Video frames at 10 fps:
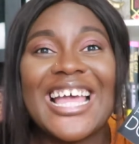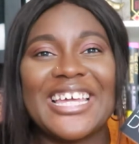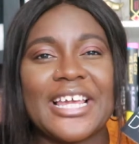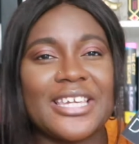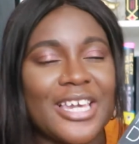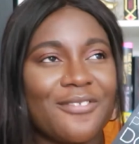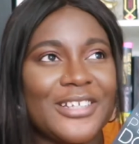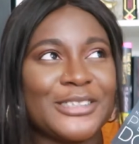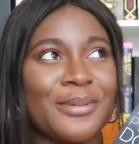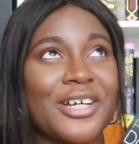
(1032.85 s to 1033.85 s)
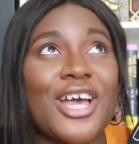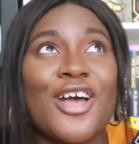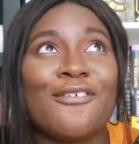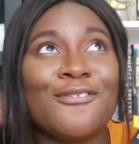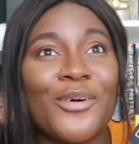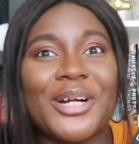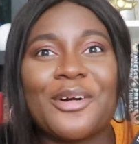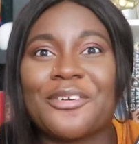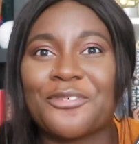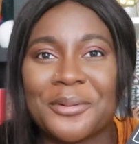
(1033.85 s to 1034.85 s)
and I give this book 4
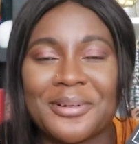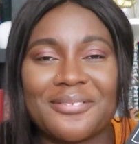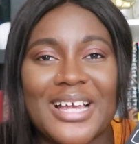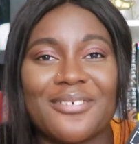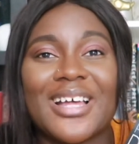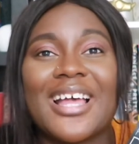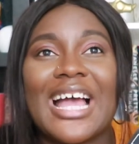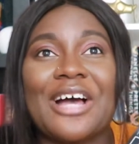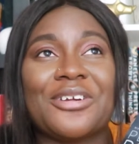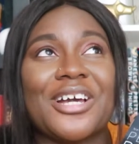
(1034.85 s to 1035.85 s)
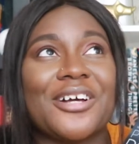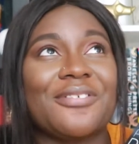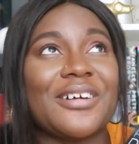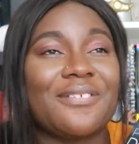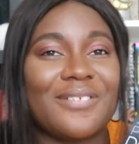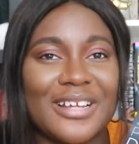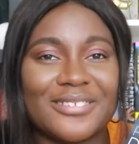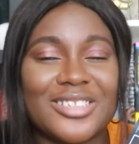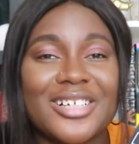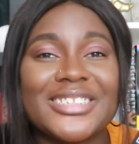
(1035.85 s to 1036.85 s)
or 4.5 out of 5
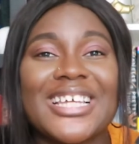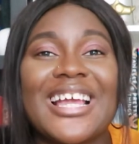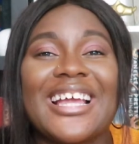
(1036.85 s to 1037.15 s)
stars,